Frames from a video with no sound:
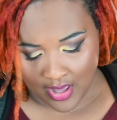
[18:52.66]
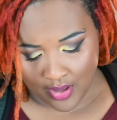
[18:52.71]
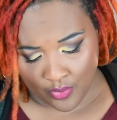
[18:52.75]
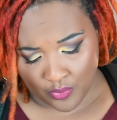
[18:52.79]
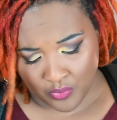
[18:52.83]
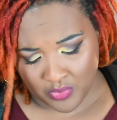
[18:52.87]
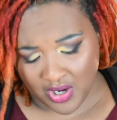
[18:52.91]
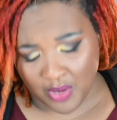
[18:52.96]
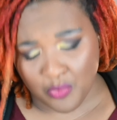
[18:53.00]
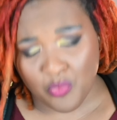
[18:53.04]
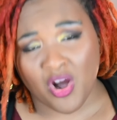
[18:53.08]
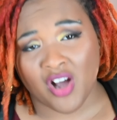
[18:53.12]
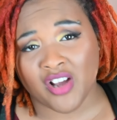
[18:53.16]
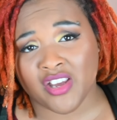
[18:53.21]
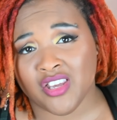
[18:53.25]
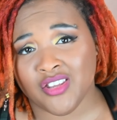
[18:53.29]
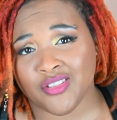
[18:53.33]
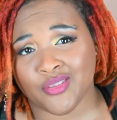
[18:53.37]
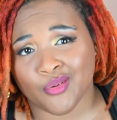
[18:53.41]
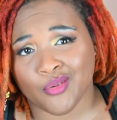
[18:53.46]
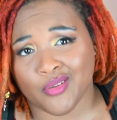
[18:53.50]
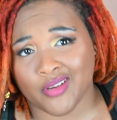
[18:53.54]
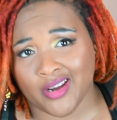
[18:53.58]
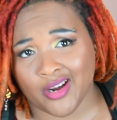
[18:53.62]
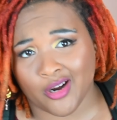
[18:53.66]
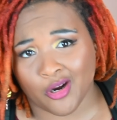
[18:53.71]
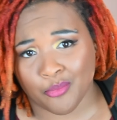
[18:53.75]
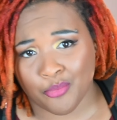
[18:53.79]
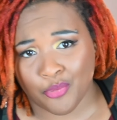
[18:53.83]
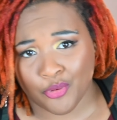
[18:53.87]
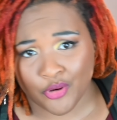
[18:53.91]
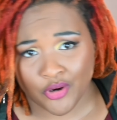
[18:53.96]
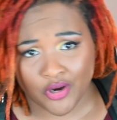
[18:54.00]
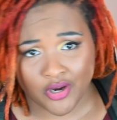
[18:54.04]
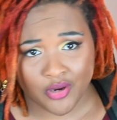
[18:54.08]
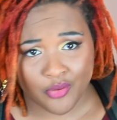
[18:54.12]
when I'm walking through an
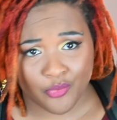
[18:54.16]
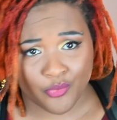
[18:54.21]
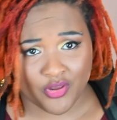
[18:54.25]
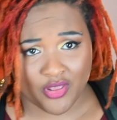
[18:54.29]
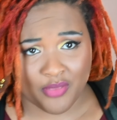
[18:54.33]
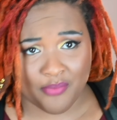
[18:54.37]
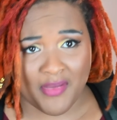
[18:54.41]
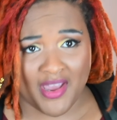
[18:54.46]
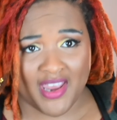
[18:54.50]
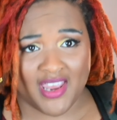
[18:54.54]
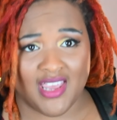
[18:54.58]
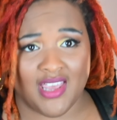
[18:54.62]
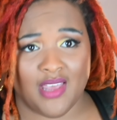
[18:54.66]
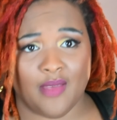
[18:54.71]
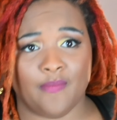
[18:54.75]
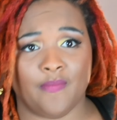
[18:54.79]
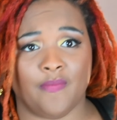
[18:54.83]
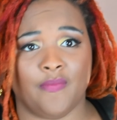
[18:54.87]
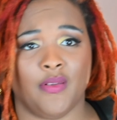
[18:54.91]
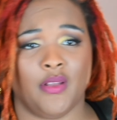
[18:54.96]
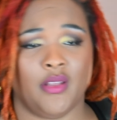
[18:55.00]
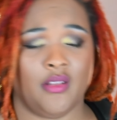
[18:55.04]
airport with my hip